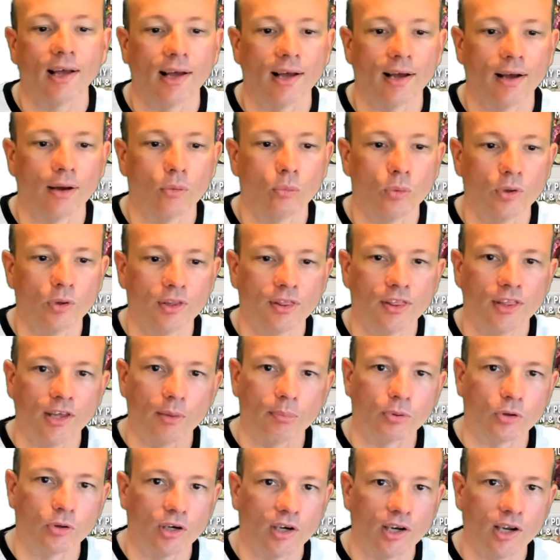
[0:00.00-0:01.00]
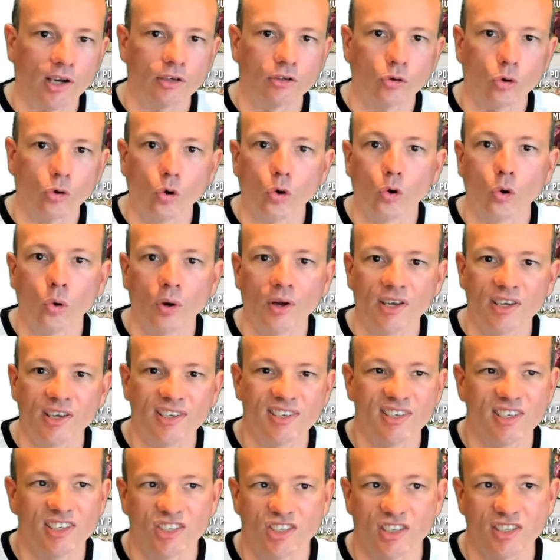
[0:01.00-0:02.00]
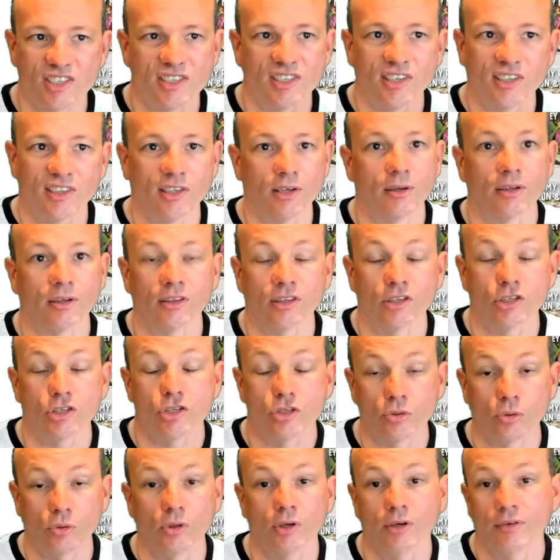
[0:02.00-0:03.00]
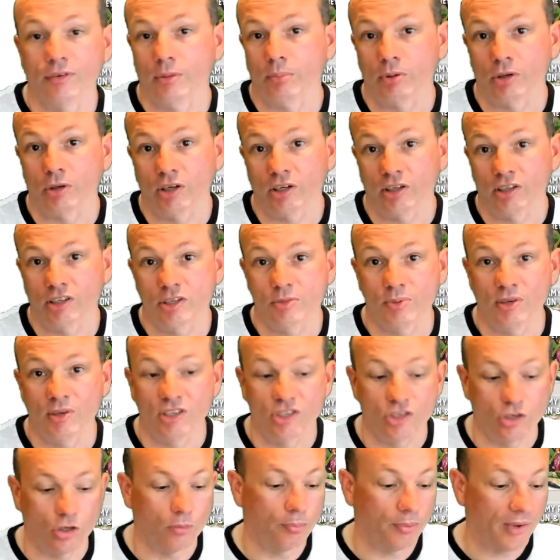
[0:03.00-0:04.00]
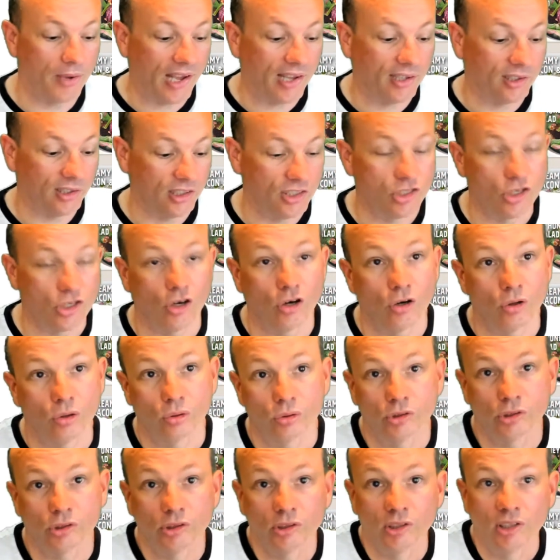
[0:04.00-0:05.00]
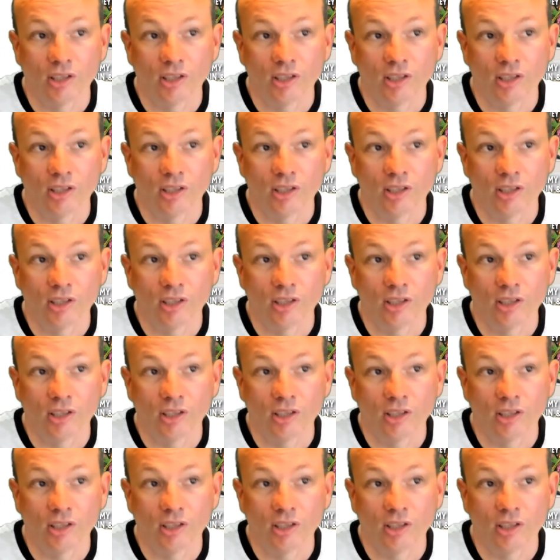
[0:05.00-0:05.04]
With their product, or is it just that the story of the product has been so badly told?